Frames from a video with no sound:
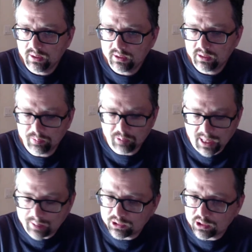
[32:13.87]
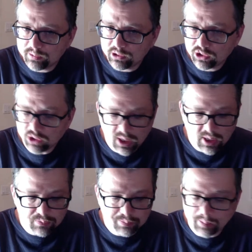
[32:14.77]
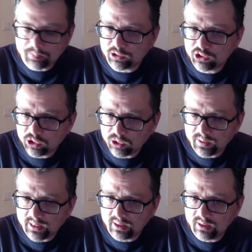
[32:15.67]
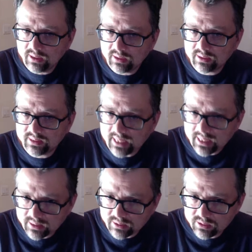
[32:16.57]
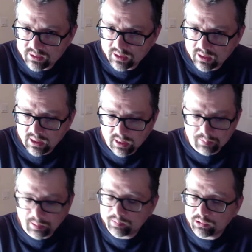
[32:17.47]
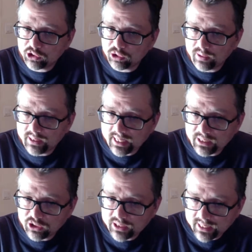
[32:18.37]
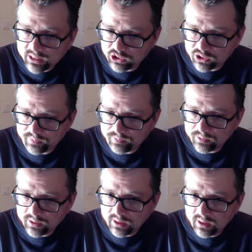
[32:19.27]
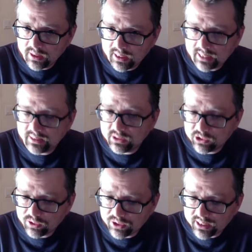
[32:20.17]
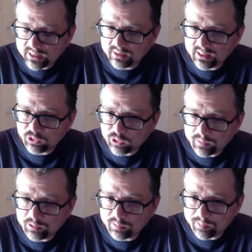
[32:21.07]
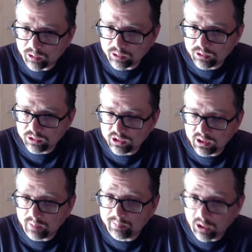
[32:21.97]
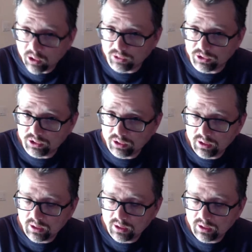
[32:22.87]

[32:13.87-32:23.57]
The problem is going to be solved by pursuing science, by pursuing education. And these are things that Trump supporters oppose.